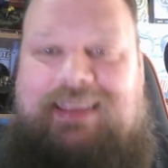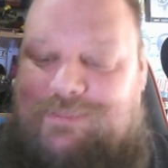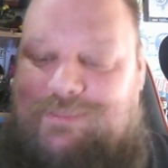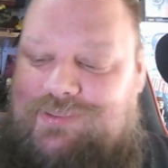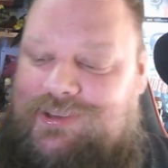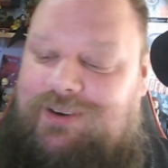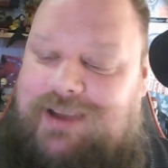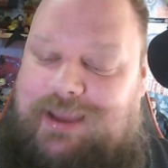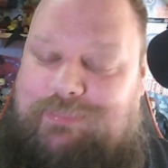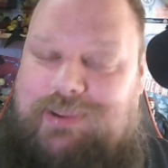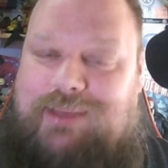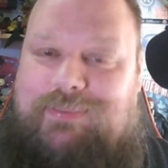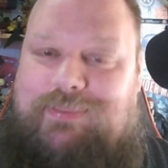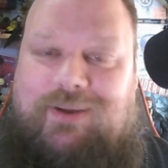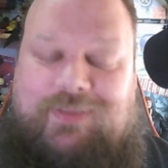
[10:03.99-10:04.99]
I'm so happy
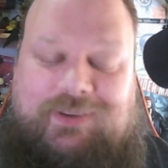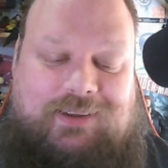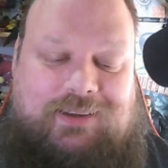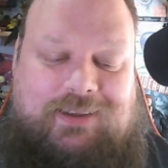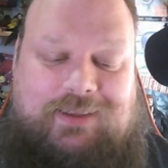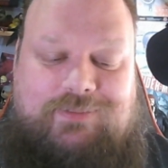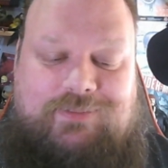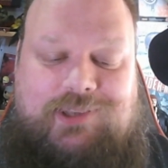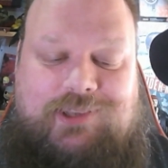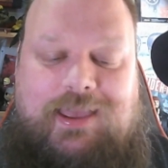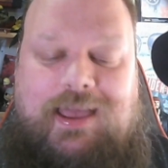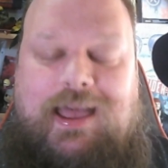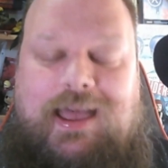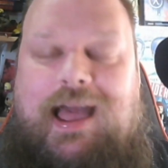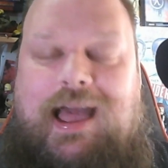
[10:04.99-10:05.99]
about the knives
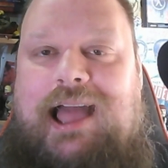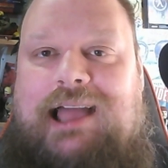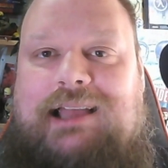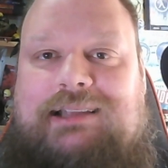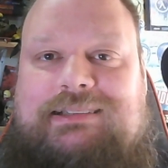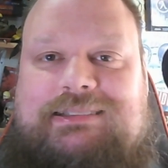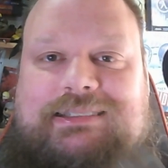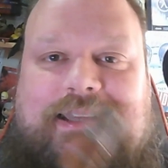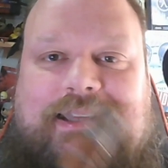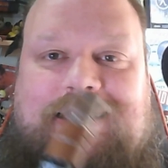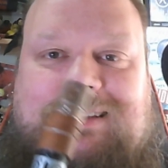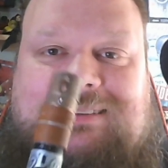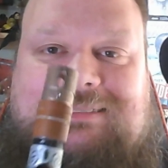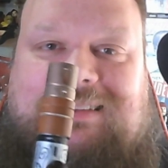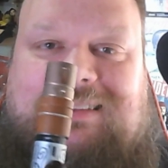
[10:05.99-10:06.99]
and
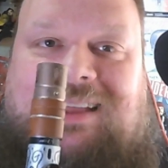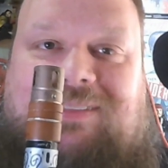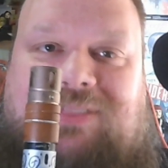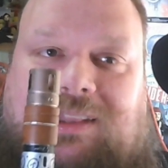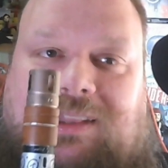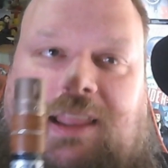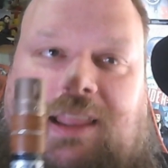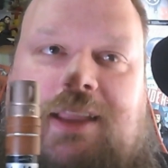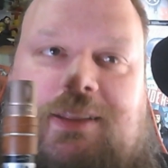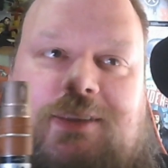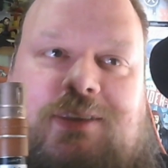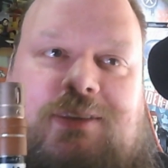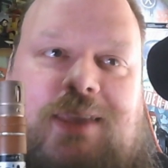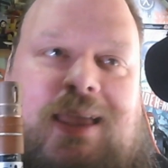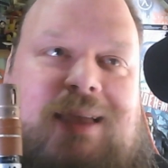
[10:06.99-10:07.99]
the
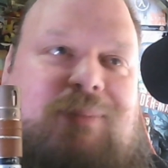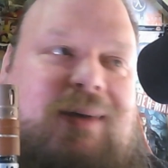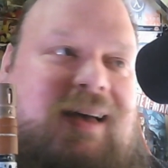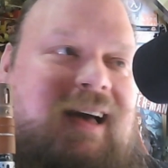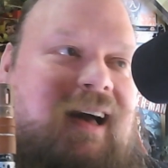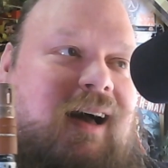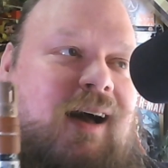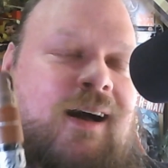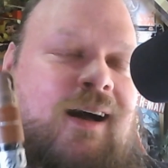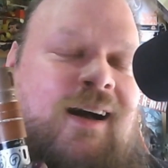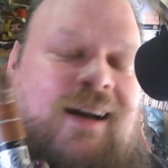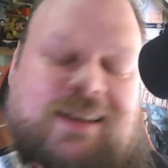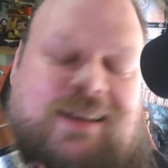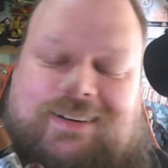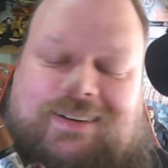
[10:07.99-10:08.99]
lightsaber.
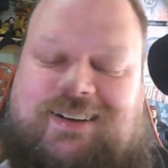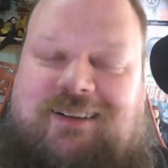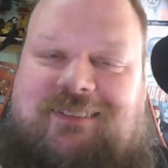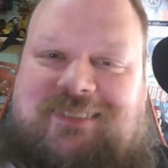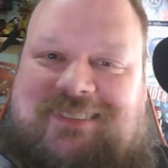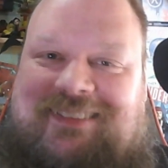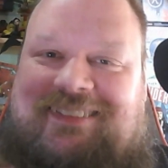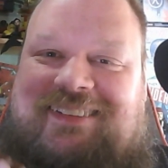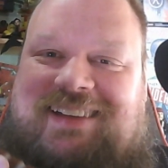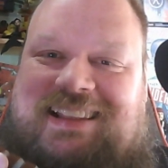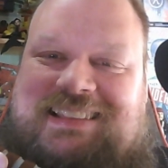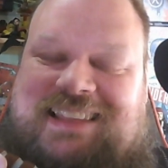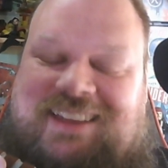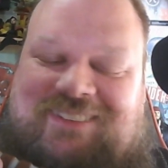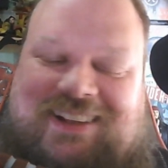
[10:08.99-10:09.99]
Oh, I
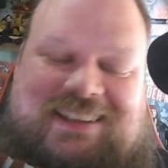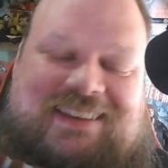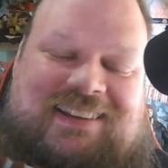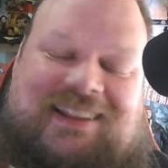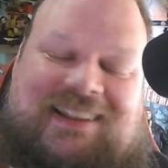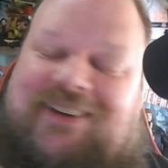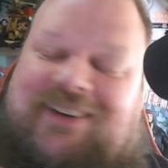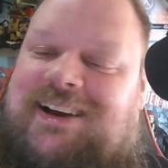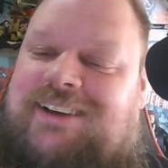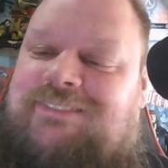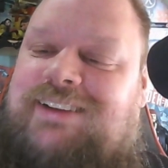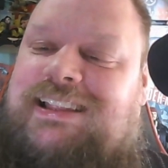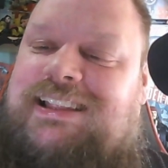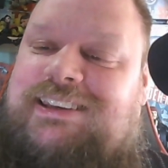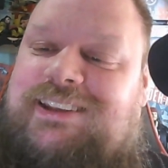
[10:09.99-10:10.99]
love it. I just love it. I
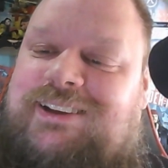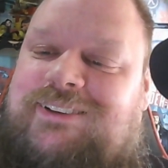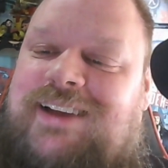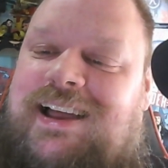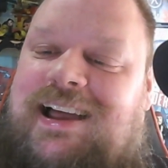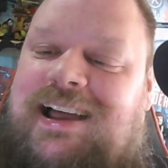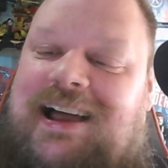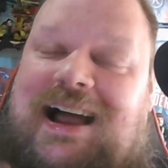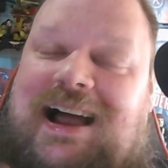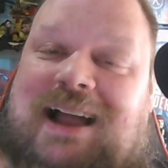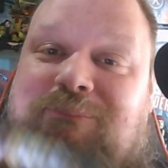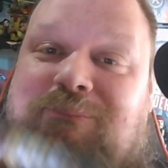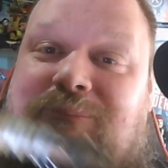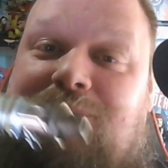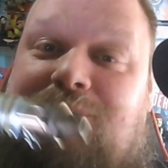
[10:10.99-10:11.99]
really do.
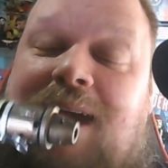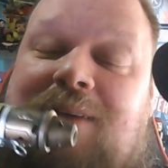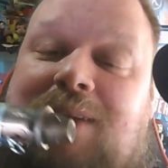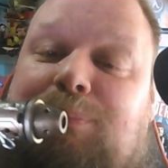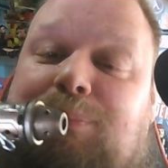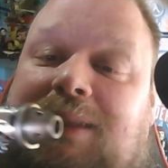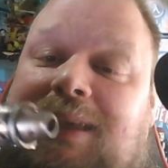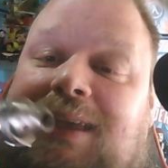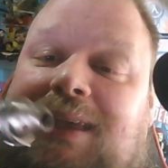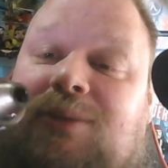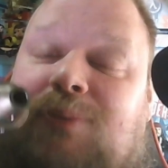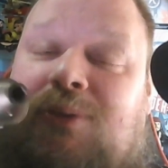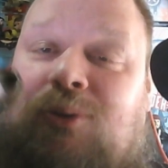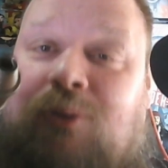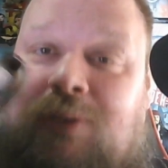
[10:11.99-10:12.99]
I'm very pleased
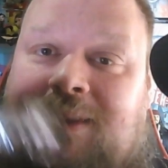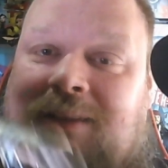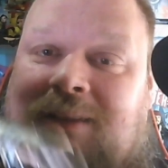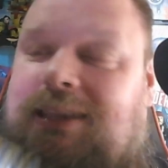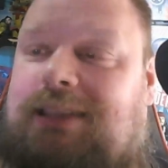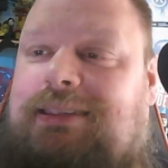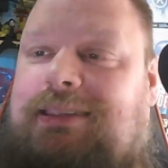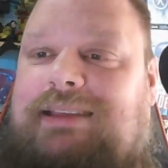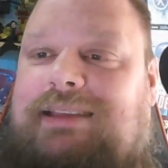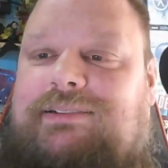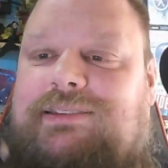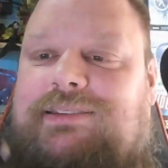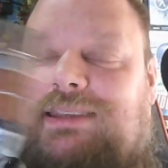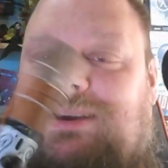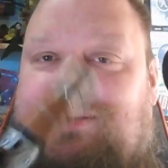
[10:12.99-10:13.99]
with all the little
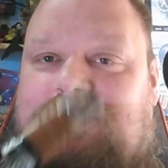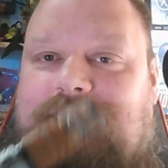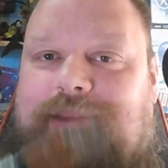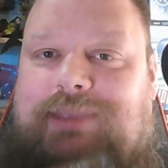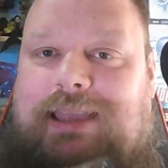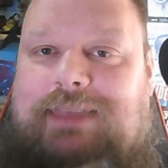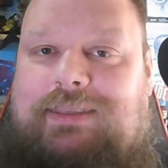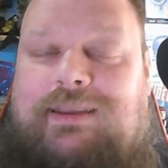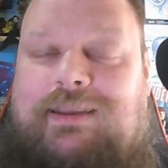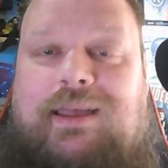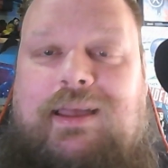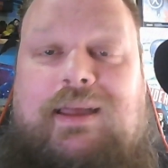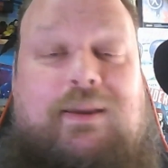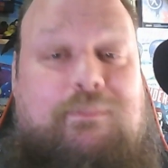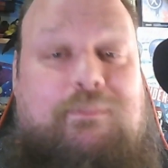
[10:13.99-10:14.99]
details and how it's come together.
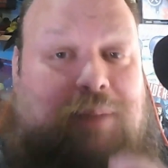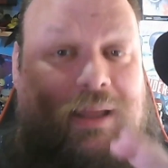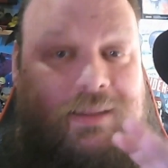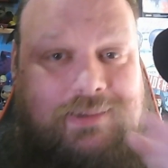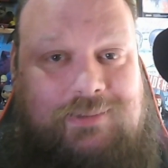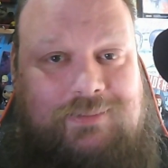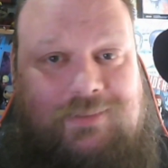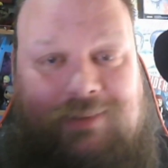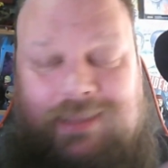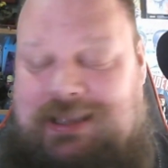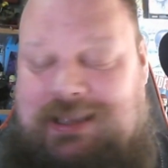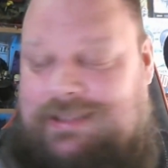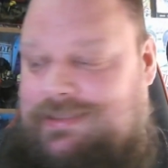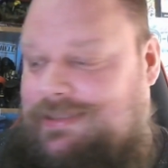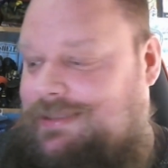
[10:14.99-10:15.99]
But
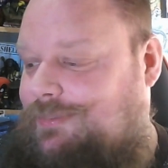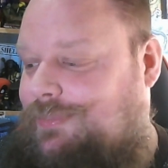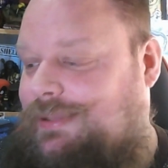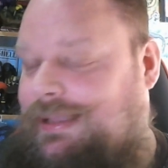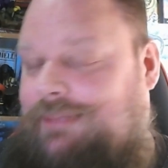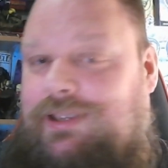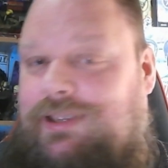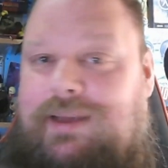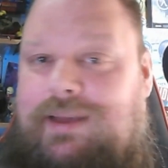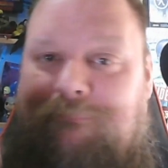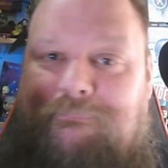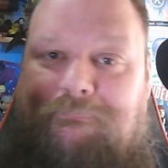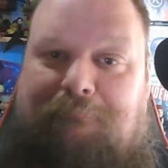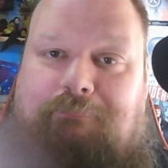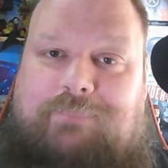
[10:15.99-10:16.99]
that will have to come
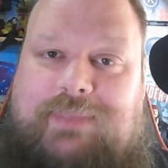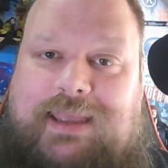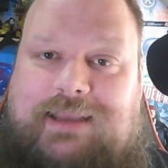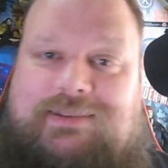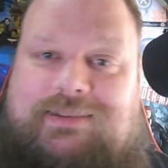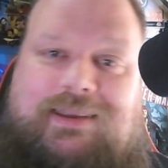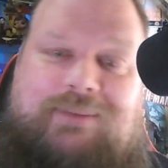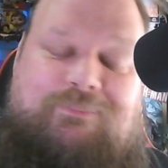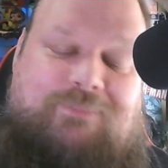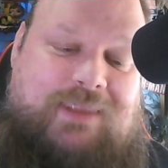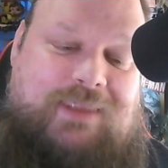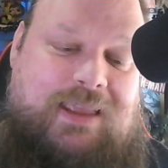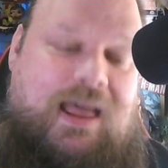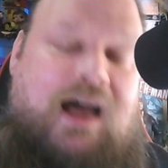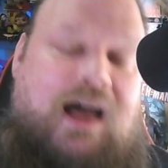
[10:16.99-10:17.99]
next time.
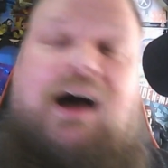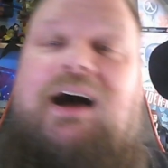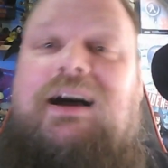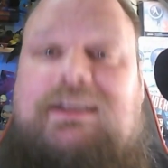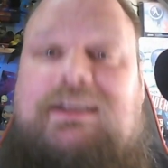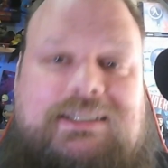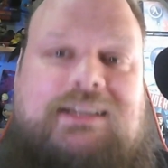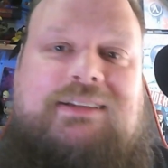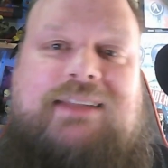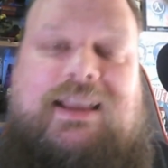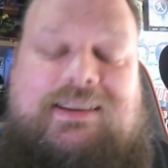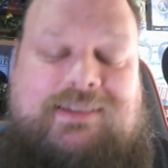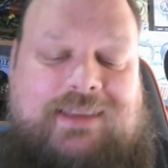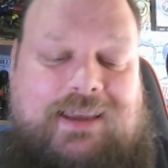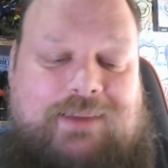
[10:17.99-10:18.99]
Until
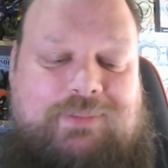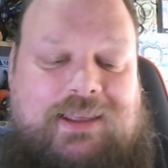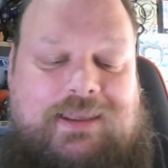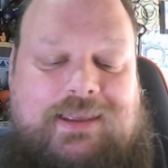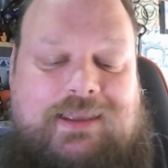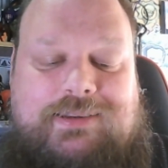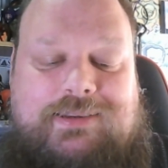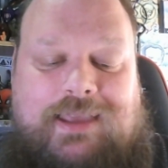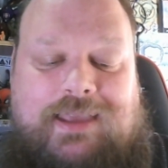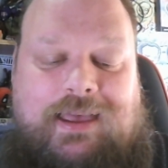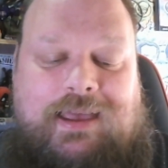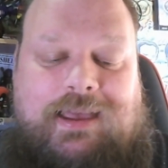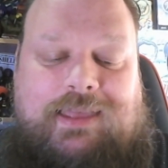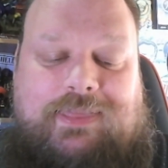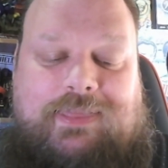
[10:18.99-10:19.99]
next time, guys,
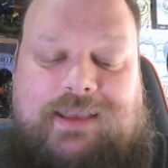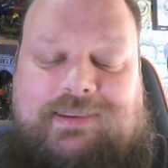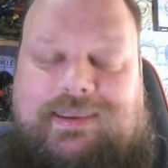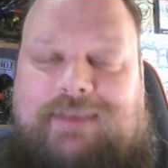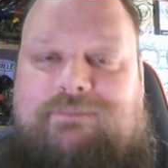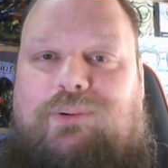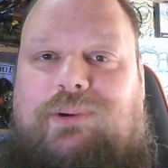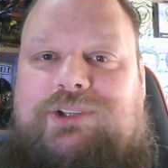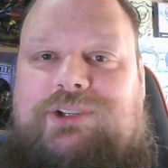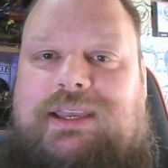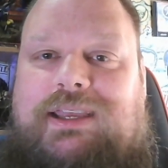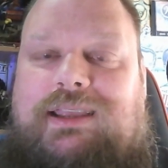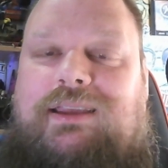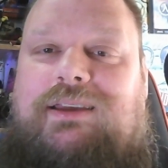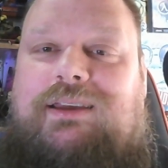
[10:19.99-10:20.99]
thanks again for
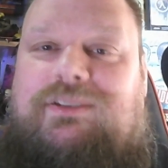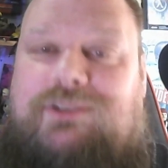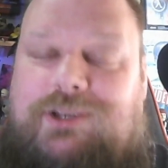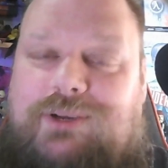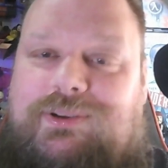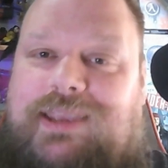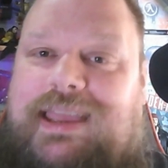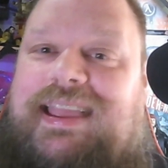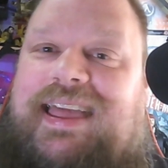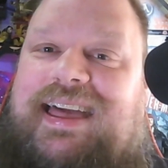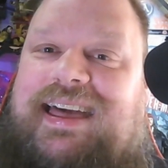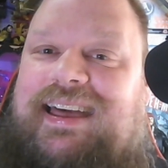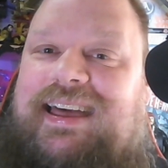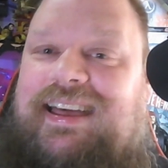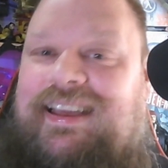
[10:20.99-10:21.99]
watching. Do take
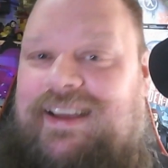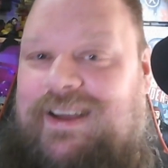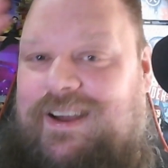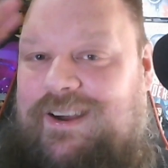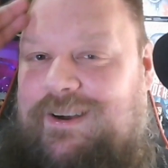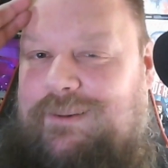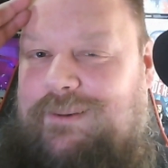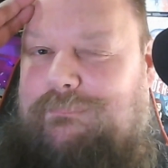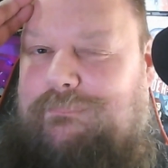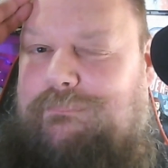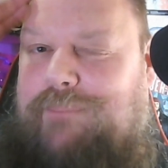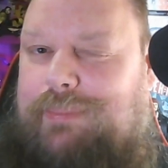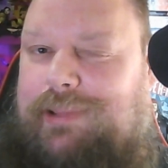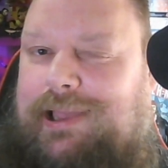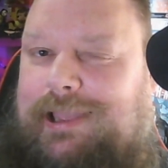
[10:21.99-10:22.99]
care.
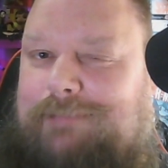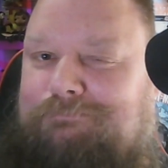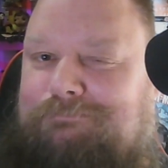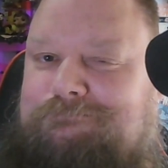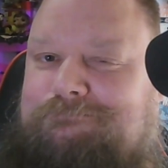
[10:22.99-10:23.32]
Bye-bye.